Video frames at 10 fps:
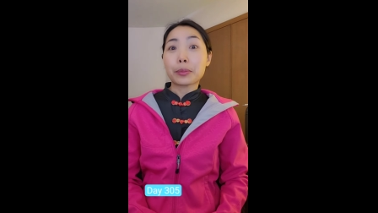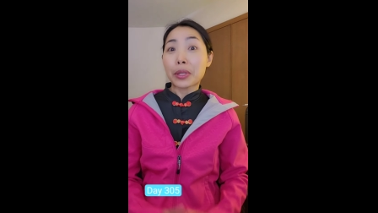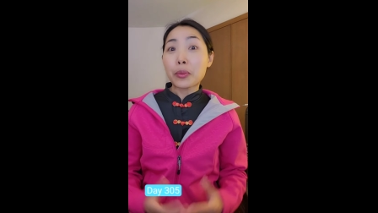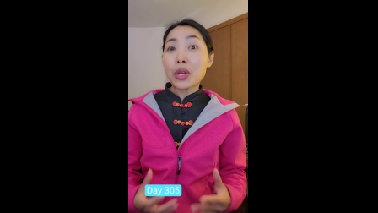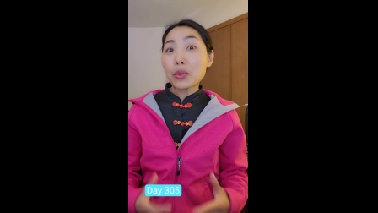
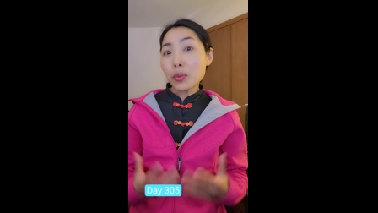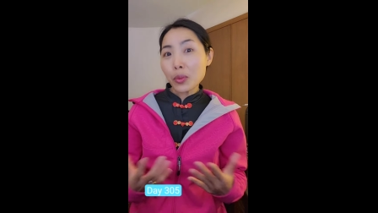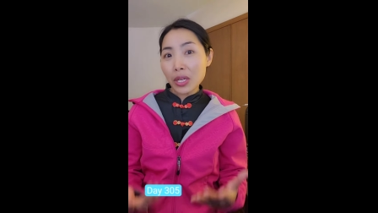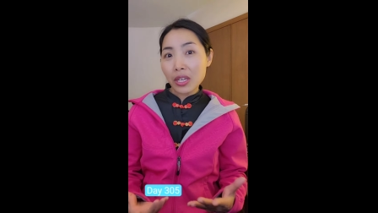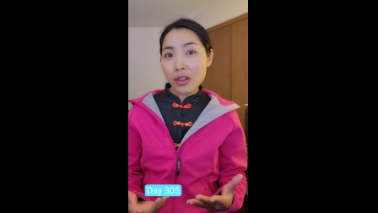But when
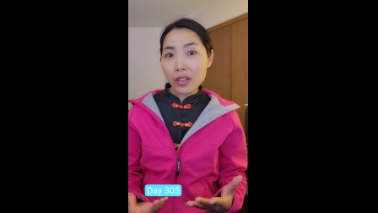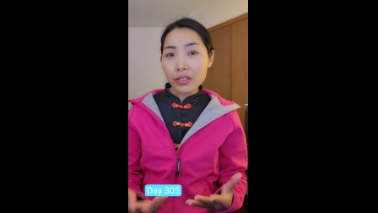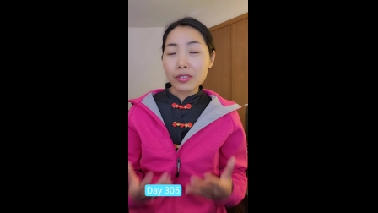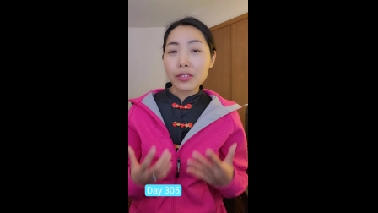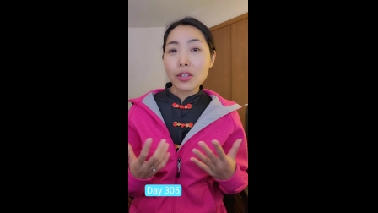we are
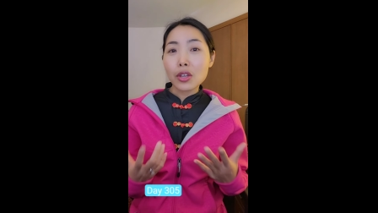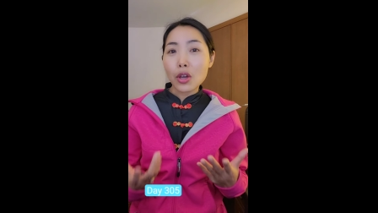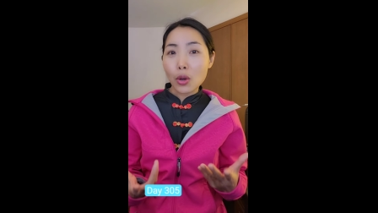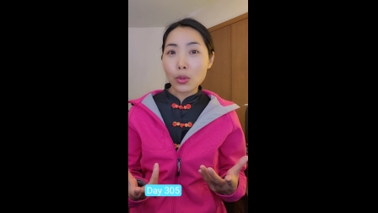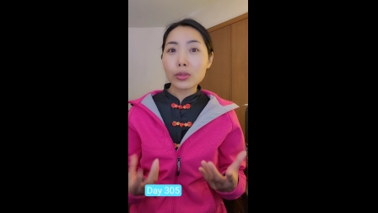
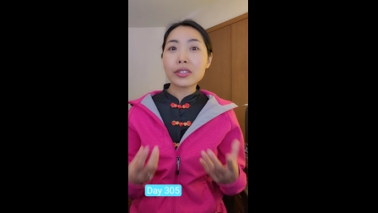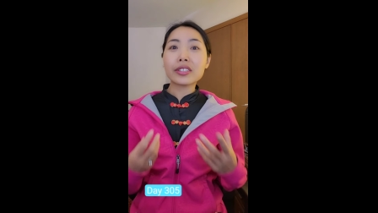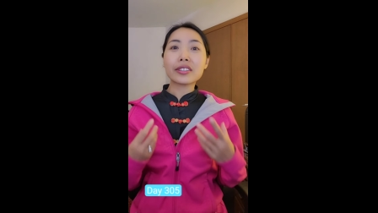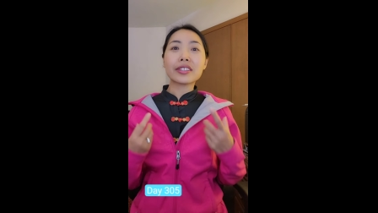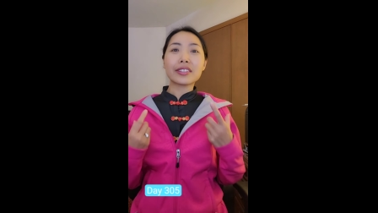
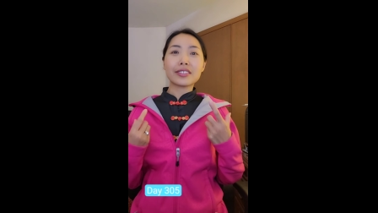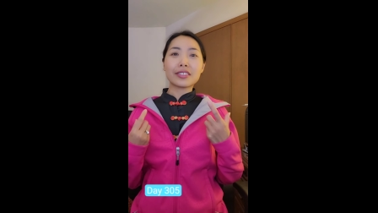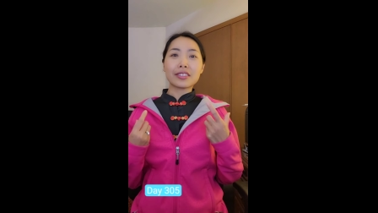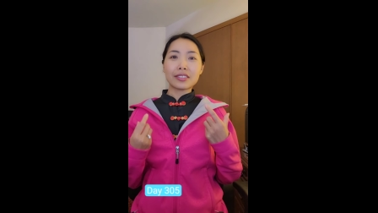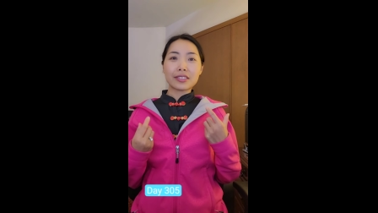older
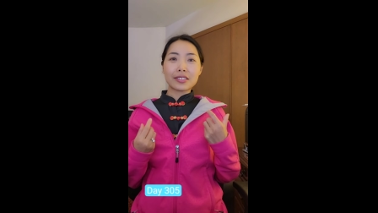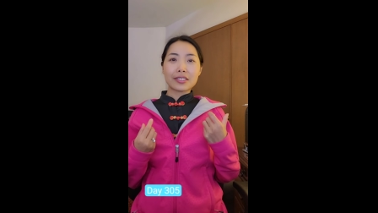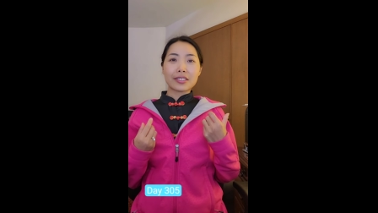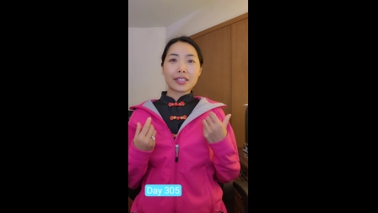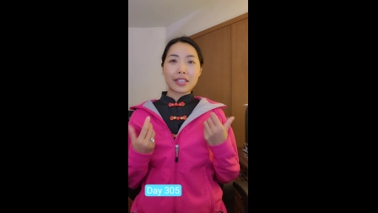and
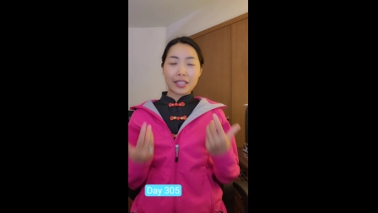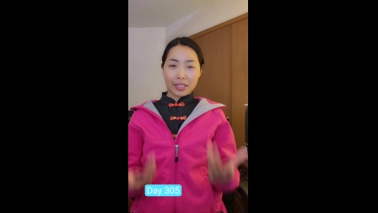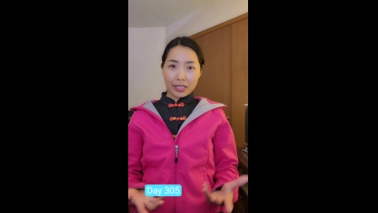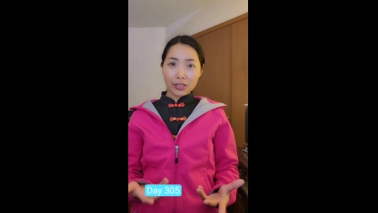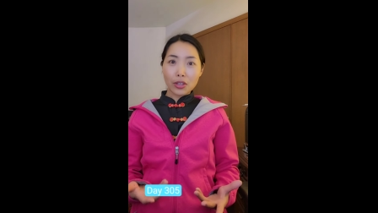
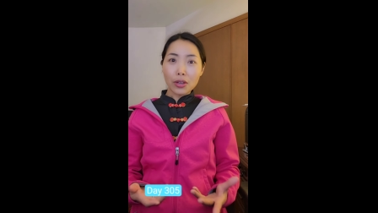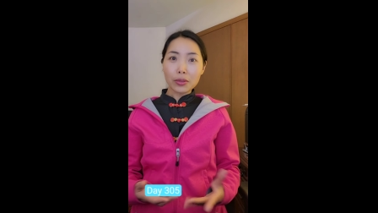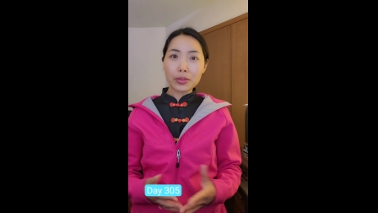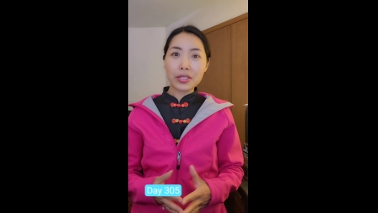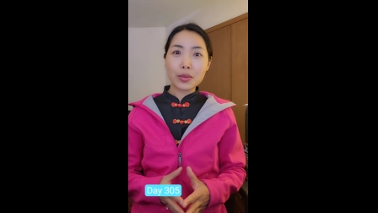
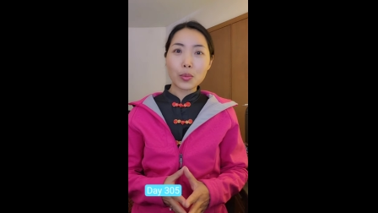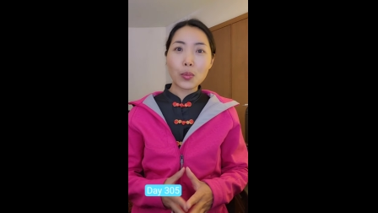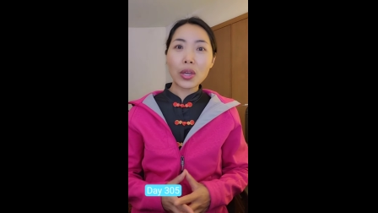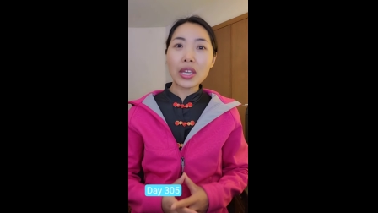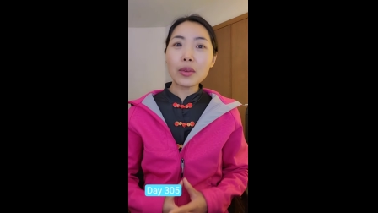adults,
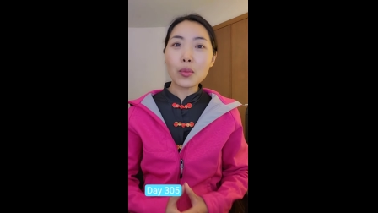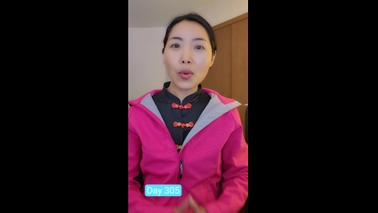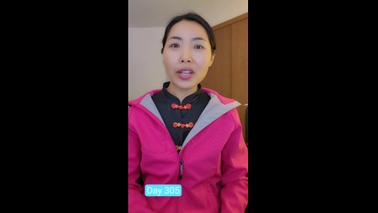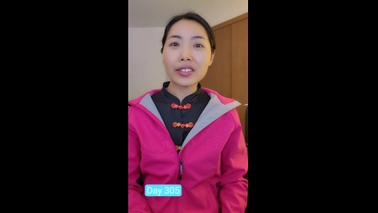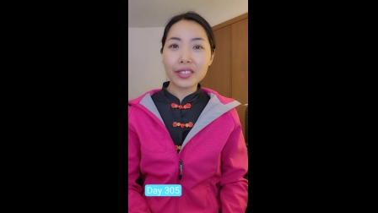we
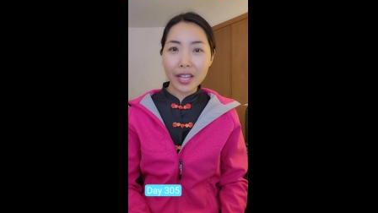want